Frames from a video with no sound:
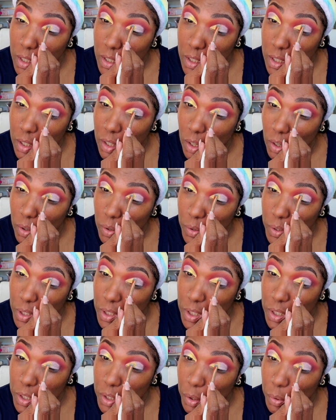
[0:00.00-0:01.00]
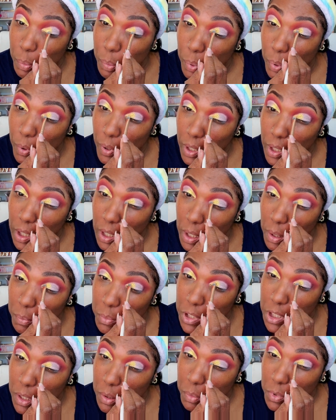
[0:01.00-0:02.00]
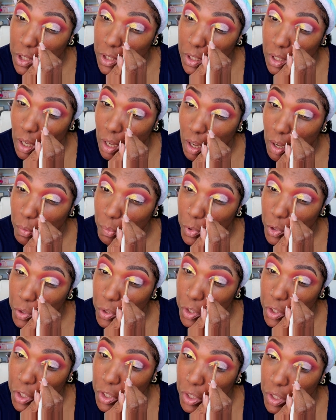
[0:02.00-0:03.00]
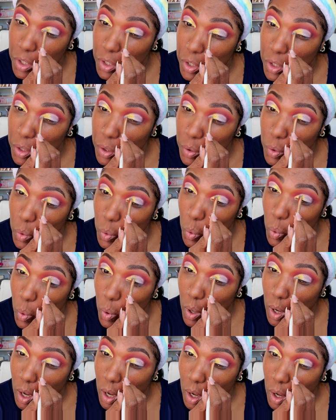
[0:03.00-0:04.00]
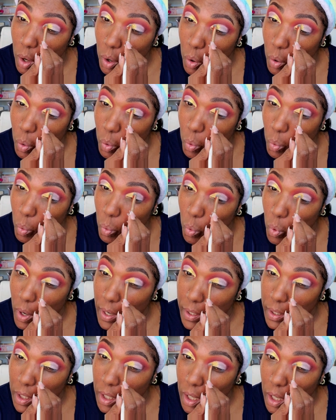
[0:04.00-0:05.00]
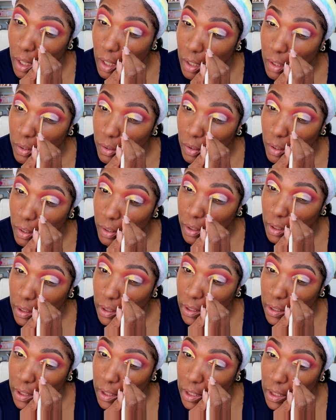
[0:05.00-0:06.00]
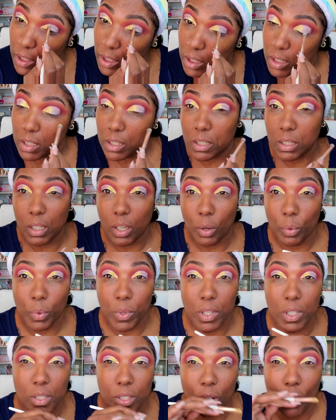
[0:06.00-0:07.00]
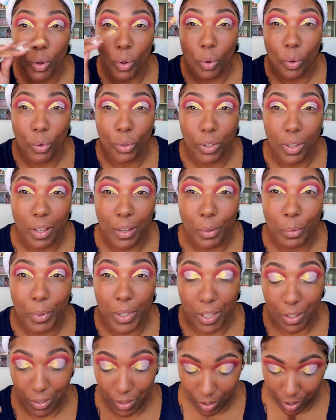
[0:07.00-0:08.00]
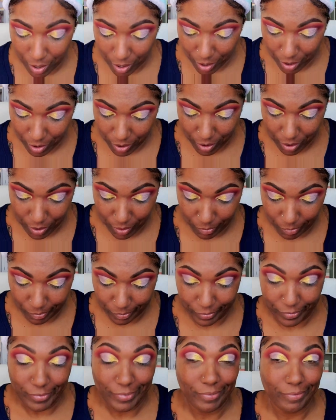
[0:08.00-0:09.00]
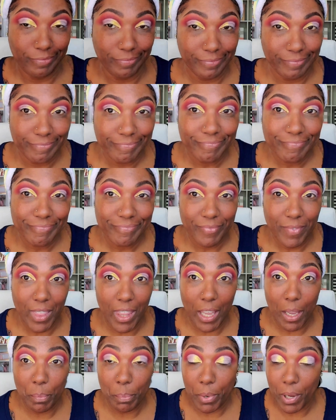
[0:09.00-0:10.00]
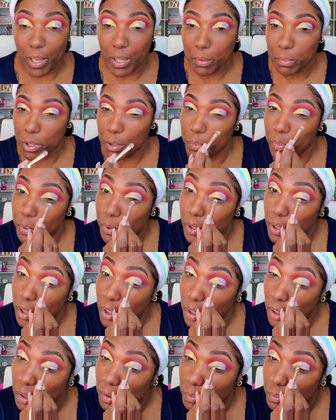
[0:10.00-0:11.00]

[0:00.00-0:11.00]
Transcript: This gold is so pretty. I'm tempted to almost just do one color on the lid. Just go with this gold all the way across. That'd probably be pretty.